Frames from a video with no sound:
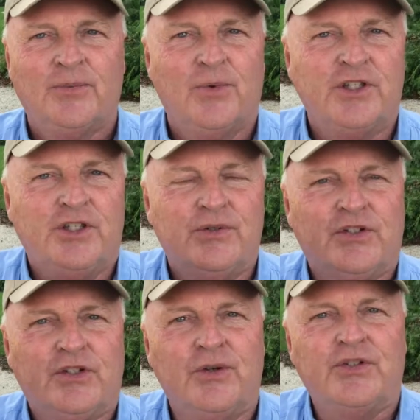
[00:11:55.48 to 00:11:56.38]
what do you
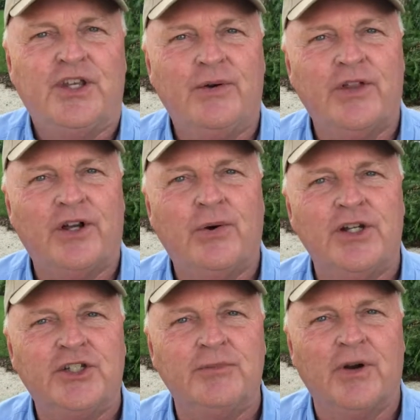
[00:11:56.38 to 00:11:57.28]
associate with a
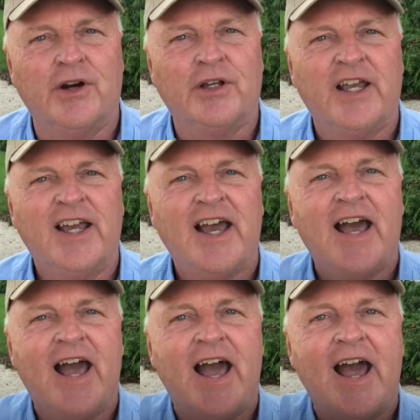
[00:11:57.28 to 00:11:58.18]
question mark?
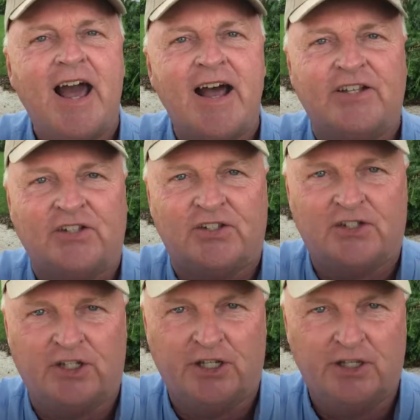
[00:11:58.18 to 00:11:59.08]
Ask.
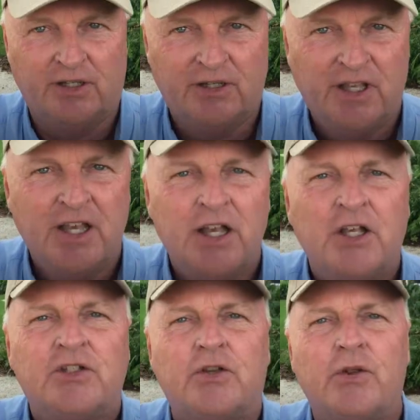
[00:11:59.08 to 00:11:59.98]

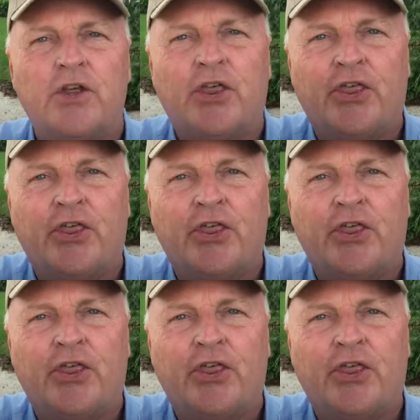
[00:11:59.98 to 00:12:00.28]
So the